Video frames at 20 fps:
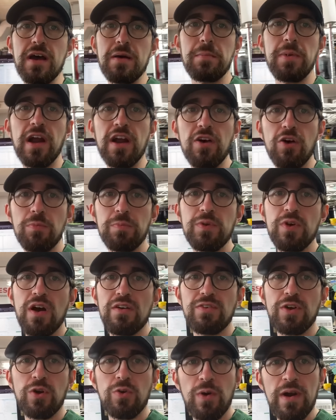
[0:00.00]
But I hope you
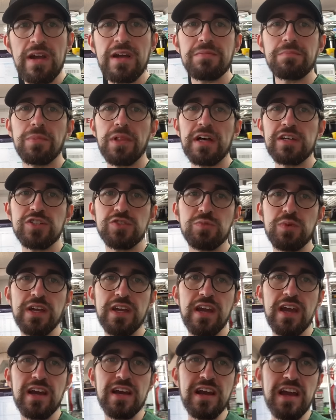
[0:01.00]
have a great and blessed
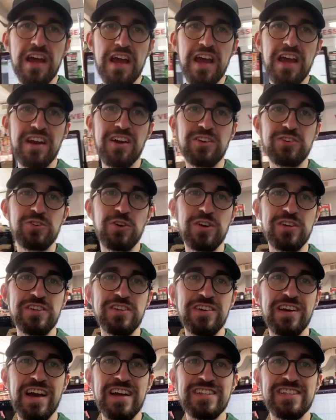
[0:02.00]
weekend. And I'll talk to
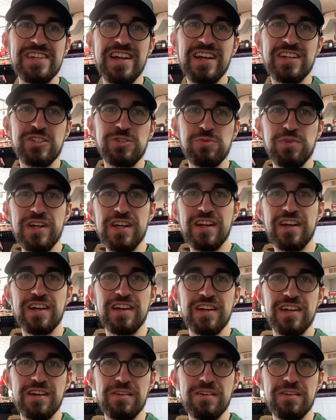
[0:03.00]
you guys next week.